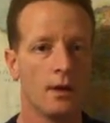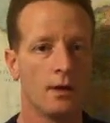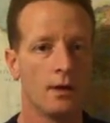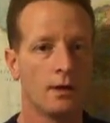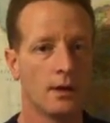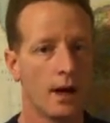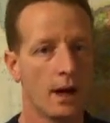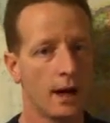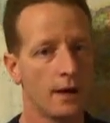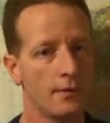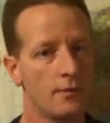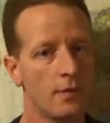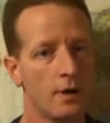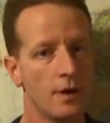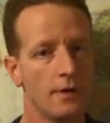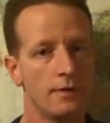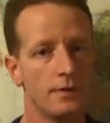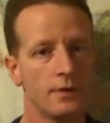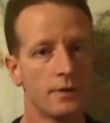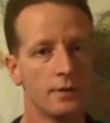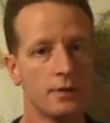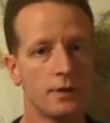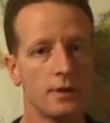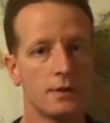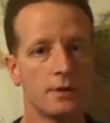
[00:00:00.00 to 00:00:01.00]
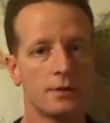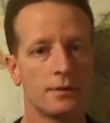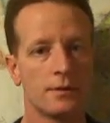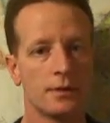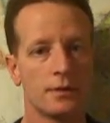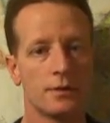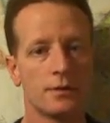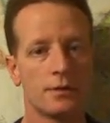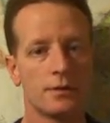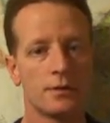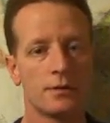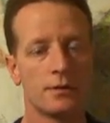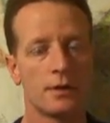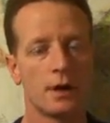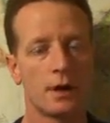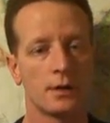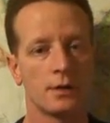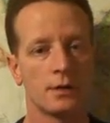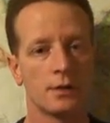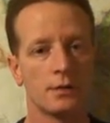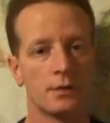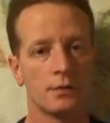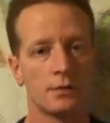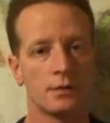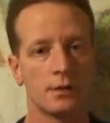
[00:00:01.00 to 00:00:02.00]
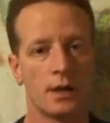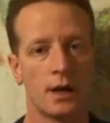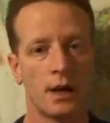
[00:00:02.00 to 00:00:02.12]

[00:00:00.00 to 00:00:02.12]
Now, I've read through each of your introductions,